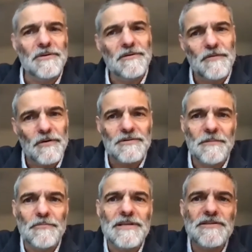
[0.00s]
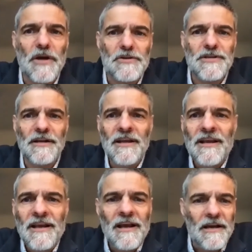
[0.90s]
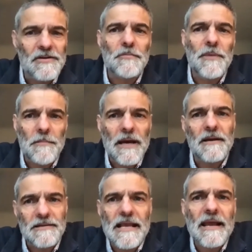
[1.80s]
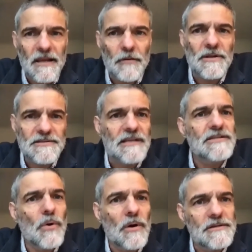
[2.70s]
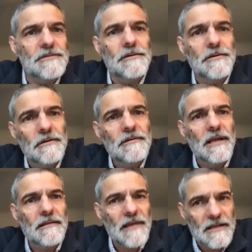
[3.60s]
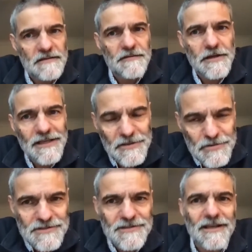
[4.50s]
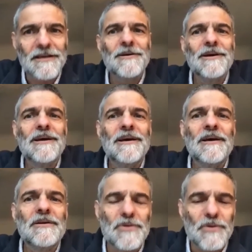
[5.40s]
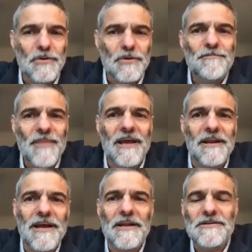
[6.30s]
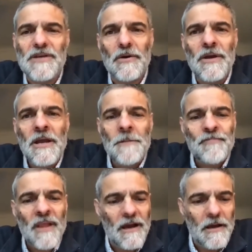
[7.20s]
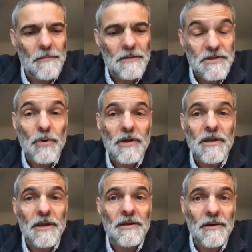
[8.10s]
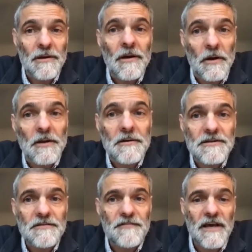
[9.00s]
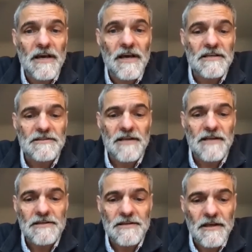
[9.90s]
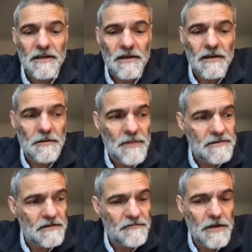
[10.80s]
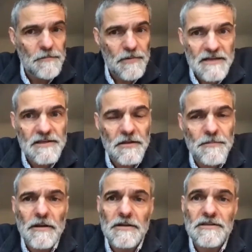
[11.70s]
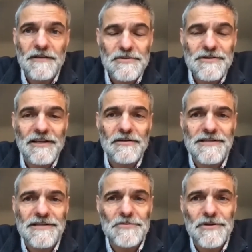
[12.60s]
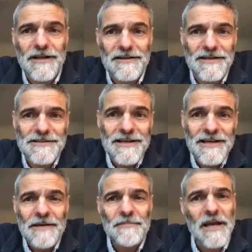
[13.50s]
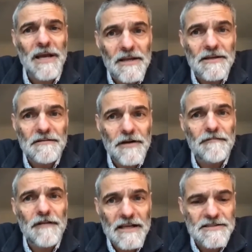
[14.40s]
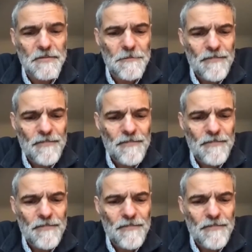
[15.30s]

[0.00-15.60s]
for some research. And it took me about a second once I saw it to think that's a very interesting tool. And so I'm still working on it. It's a fascinating method, very practical, but lots of interesting conceptual ideas behind it, very flexible.